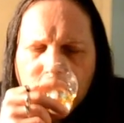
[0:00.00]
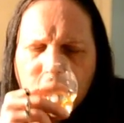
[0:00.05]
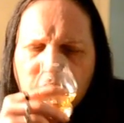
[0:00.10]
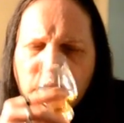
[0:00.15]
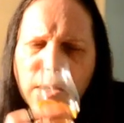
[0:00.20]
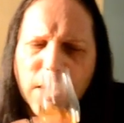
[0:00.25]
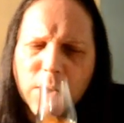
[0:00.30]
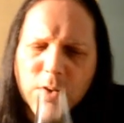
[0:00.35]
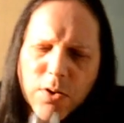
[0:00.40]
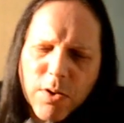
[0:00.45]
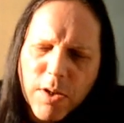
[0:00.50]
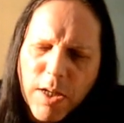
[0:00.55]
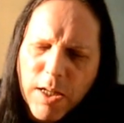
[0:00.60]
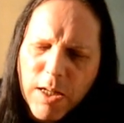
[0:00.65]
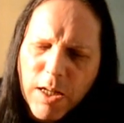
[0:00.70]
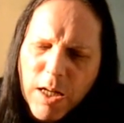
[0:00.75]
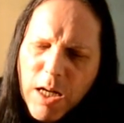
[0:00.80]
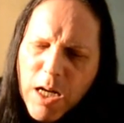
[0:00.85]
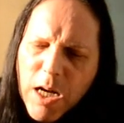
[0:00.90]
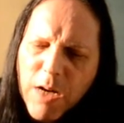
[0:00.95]
Yeah, it's got a
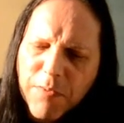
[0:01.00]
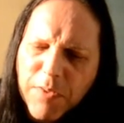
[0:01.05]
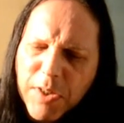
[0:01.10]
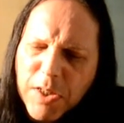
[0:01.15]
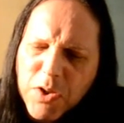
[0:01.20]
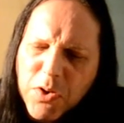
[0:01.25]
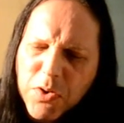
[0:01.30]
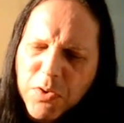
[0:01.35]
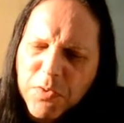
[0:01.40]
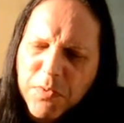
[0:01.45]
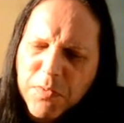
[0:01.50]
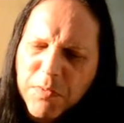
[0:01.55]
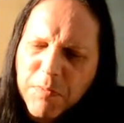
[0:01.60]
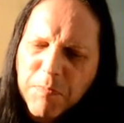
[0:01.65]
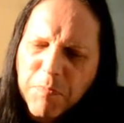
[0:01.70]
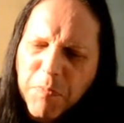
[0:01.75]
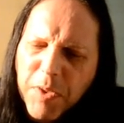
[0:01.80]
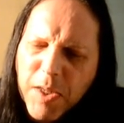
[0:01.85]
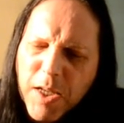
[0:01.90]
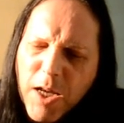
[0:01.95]
lovely sort of
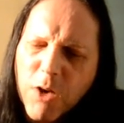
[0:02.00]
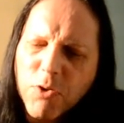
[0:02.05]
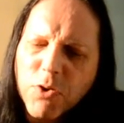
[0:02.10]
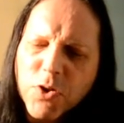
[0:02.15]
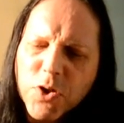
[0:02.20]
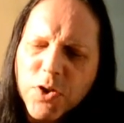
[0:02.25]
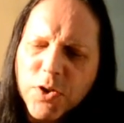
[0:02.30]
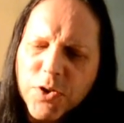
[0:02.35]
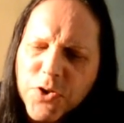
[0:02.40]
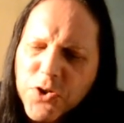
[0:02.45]
coastal